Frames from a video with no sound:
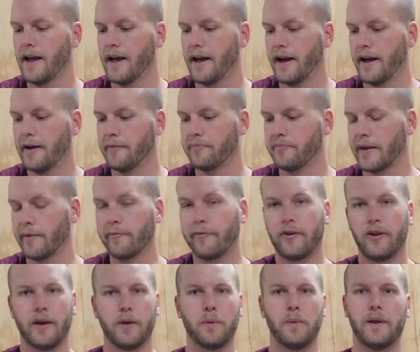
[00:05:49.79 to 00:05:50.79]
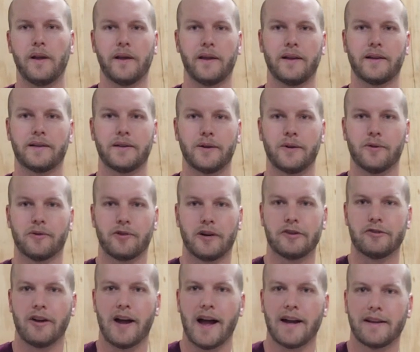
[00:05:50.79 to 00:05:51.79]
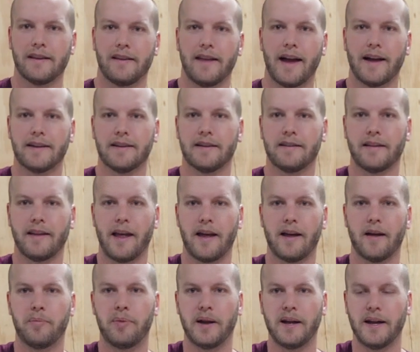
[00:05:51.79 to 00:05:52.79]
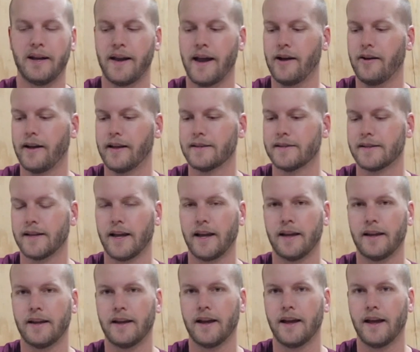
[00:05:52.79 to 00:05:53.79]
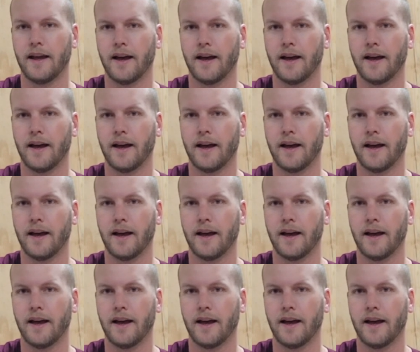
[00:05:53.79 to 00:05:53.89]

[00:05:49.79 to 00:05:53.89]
I'm fully willing to retract that opinion now and say